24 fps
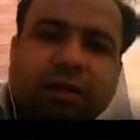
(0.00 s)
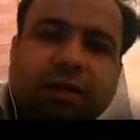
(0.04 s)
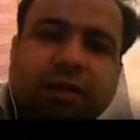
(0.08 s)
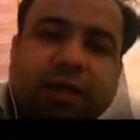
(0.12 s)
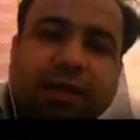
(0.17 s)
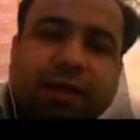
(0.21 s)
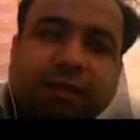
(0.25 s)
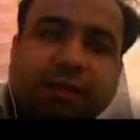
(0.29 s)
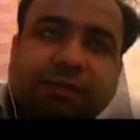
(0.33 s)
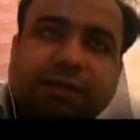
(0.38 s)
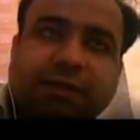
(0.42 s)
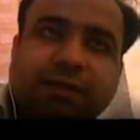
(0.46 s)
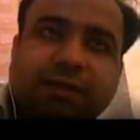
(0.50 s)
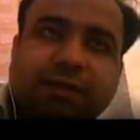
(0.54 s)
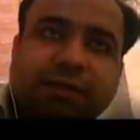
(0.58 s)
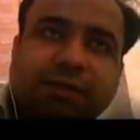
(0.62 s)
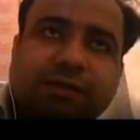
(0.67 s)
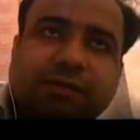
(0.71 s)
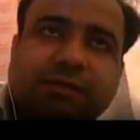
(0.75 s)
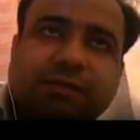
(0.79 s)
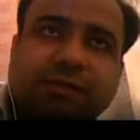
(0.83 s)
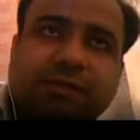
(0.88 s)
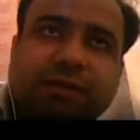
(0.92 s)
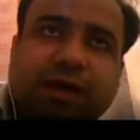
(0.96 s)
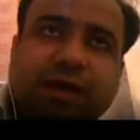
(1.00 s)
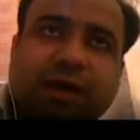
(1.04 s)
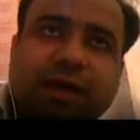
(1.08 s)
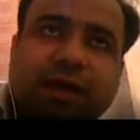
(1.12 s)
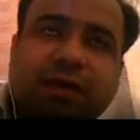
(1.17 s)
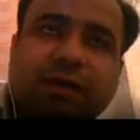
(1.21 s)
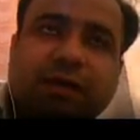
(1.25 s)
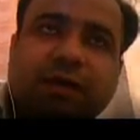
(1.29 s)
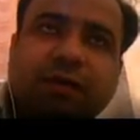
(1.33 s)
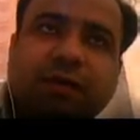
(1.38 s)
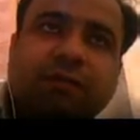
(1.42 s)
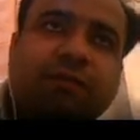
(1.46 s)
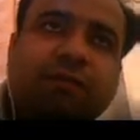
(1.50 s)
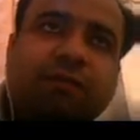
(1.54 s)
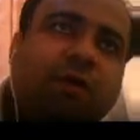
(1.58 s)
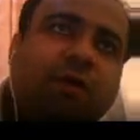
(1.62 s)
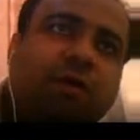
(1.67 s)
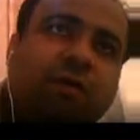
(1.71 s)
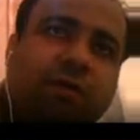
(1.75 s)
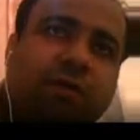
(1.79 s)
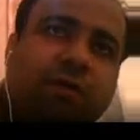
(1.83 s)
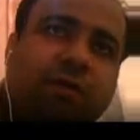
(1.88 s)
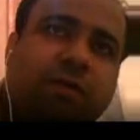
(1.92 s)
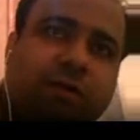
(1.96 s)
gases are
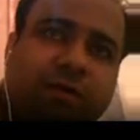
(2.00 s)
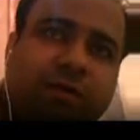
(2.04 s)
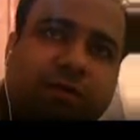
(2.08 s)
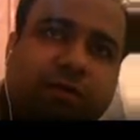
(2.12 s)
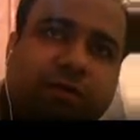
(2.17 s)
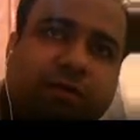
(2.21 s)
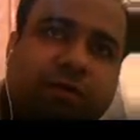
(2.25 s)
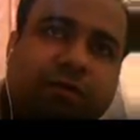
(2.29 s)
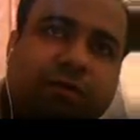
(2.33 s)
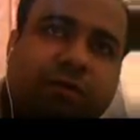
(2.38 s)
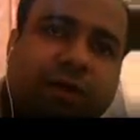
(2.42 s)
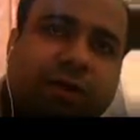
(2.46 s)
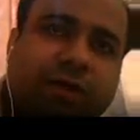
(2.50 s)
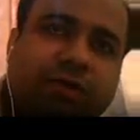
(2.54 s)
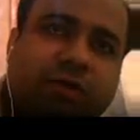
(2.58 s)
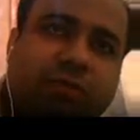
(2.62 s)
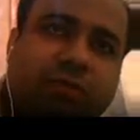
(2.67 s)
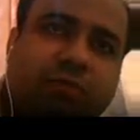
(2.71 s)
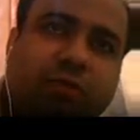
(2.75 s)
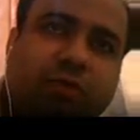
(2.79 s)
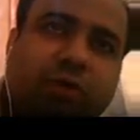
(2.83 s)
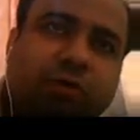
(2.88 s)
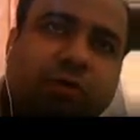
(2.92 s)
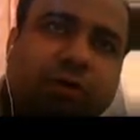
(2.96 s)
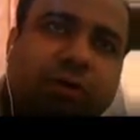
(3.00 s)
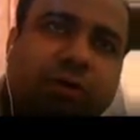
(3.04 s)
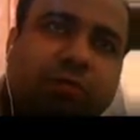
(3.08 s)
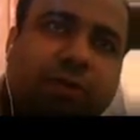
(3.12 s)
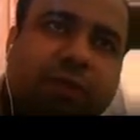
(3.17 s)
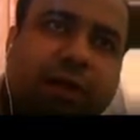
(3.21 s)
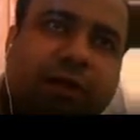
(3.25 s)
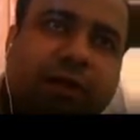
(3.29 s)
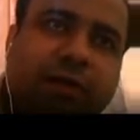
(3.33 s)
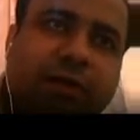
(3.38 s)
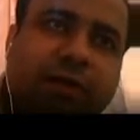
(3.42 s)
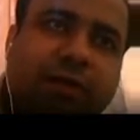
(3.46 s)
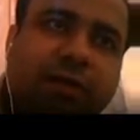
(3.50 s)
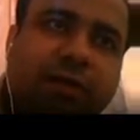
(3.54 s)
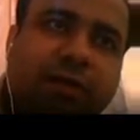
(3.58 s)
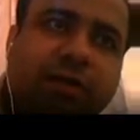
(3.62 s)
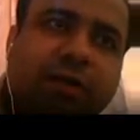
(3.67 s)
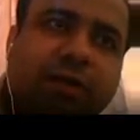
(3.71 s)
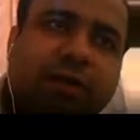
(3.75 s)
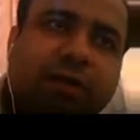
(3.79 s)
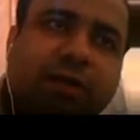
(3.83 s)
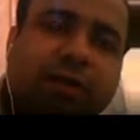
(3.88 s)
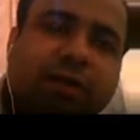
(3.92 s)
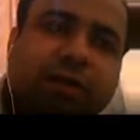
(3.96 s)
evolved when your molten metal
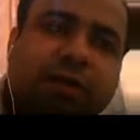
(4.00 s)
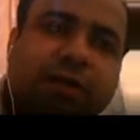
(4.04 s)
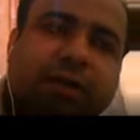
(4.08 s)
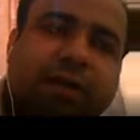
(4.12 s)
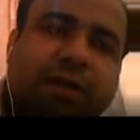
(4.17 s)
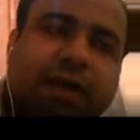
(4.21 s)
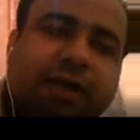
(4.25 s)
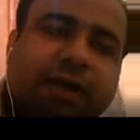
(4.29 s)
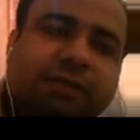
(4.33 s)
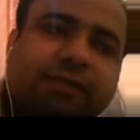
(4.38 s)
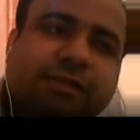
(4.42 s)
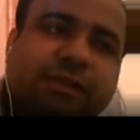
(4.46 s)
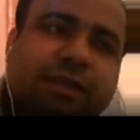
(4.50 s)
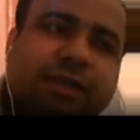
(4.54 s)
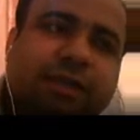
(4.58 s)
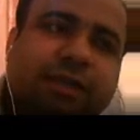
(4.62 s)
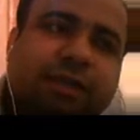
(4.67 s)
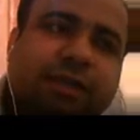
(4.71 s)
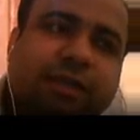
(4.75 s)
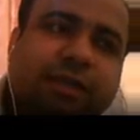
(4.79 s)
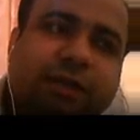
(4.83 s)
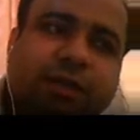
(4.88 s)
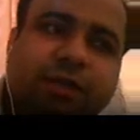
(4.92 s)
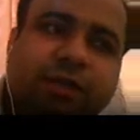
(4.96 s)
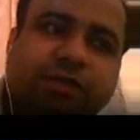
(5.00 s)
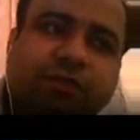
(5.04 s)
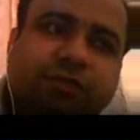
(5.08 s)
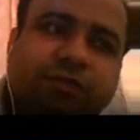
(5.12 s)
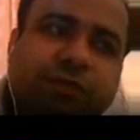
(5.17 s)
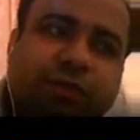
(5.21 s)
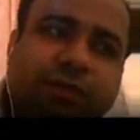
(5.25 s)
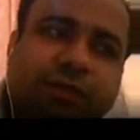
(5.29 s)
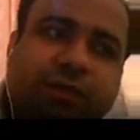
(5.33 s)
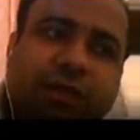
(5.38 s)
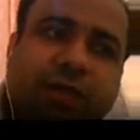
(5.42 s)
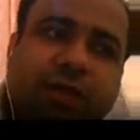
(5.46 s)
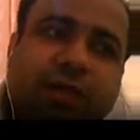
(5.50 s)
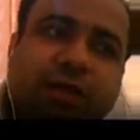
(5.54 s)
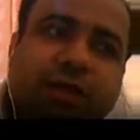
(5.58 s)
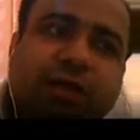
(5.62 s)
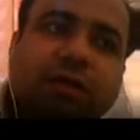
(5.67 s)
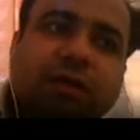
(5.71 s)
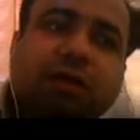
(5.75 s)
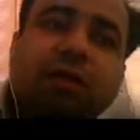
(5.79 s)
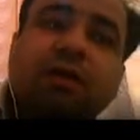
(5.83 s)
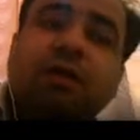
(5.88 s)
gets in touch with the